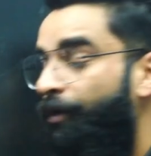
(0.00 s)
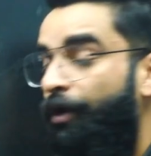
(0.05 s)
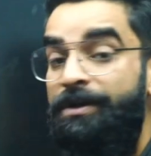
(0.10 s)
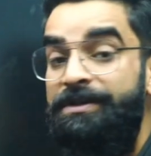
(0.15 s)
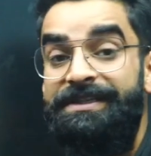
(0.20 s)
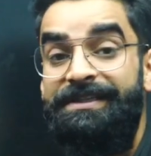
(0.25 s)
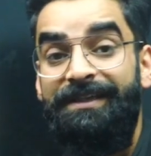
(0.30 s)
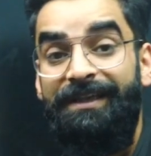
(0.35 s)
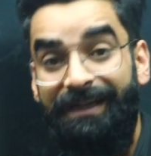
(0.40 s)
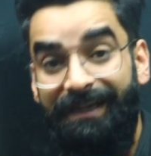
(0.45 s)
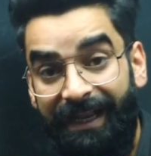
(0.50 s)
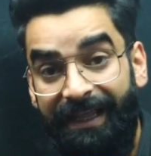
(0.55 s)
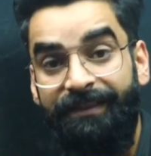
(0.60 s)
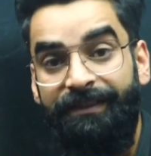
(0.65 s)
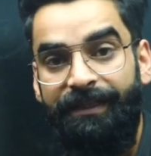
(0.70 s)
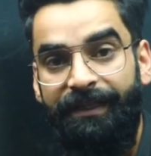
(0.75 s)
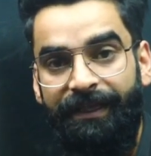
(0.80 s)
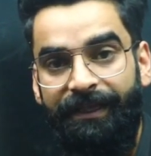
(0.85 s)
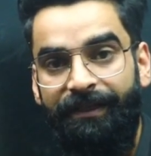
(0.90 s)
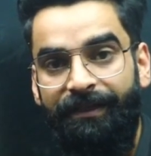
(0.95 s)
was
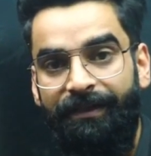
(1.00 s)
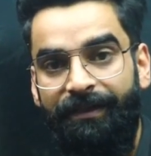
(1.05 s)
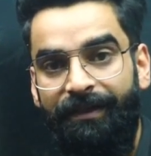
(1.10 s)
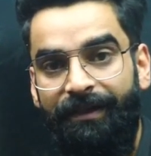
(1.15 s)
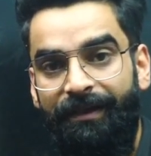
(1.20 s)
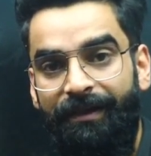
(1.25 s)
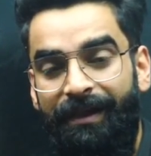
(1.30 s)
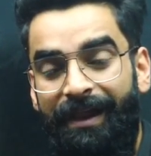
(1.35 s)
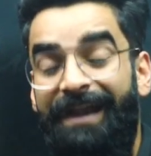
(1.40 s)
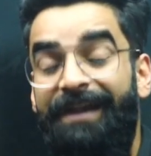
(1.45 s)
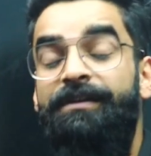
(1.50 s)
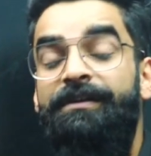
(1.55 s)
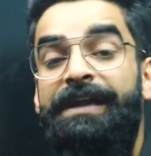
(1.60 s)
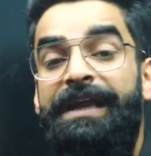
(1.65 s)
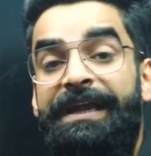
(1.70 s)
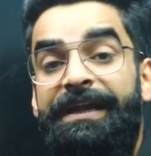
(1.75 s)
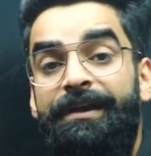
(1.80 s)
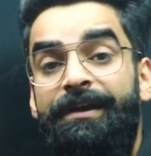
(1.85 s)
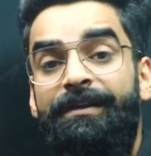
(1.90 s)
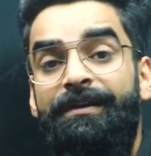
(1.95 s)
lengthy. It
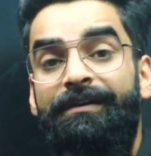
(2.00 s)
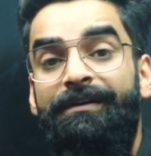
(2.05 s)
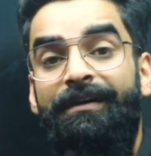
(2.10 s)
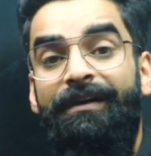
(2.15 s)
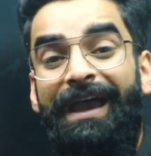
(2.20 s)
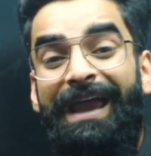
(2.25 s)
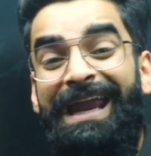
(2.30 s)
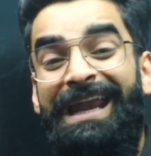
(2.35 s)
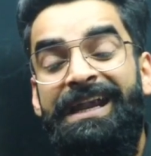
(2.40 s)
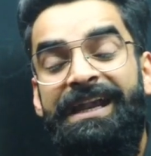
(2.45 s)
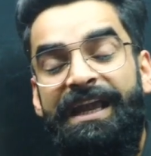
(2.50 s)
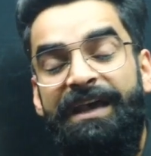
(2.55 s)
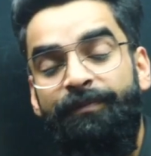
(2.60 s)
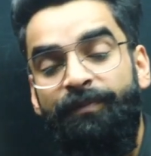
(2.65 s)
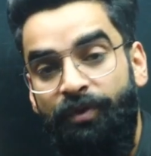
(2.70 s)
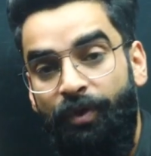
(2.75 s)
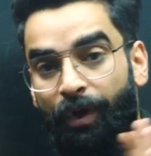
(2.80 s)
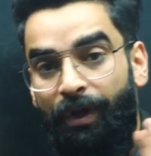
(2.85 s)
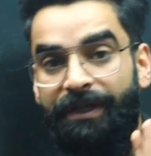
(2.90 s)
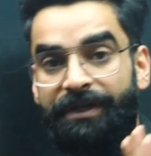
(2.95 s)
needed
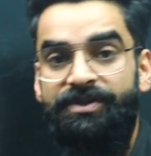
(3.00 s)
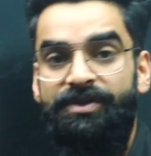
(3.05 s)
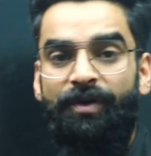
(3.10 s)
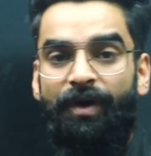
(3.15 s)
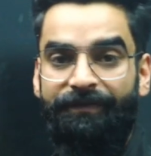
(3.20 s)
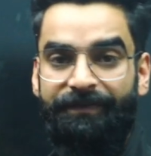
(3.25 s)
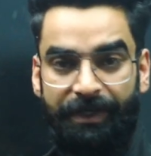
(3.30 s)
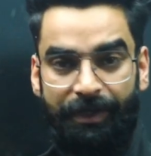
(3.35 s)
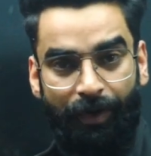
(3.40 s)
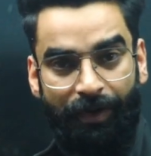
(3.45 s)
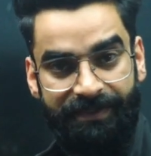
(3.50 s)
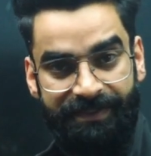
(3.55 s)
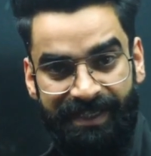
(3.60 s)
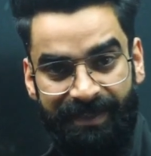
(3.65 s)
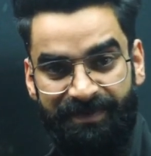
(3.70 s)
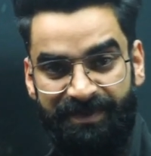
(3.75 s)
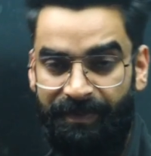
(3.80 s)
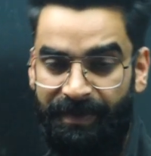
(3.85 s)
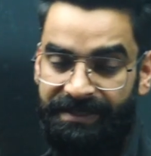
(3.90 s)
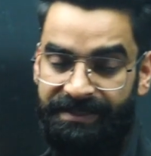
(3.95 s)
in-depth knowledge of the
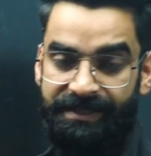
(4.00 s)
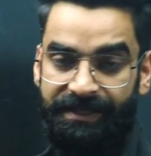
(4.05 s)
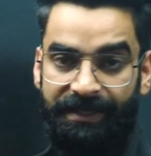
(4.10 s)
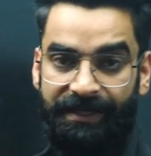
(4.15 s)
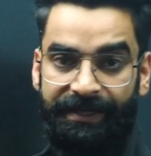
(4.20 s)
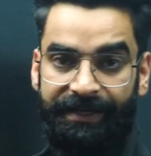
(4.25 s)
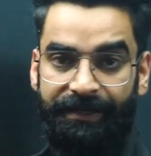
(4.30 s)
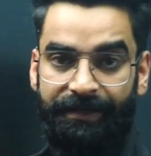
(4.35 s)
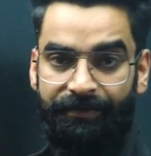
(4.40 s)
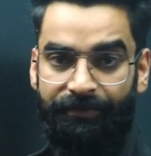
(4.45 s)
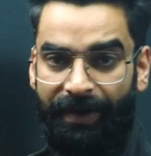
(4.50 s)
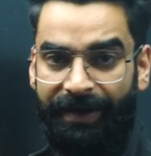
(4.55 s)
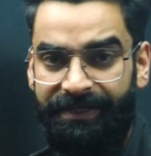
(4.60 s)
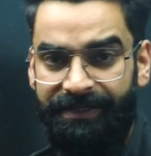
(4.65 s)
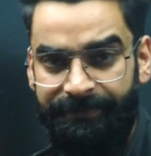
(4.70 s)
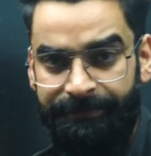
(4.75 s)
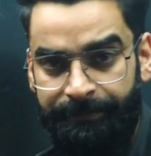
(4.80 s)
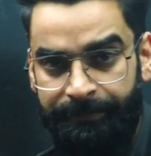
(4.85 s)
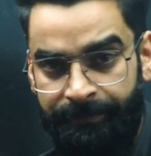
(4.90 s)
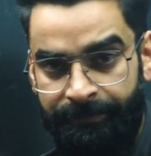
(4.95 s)
concepts basically,
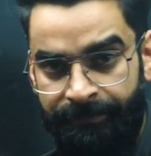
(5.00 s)
right?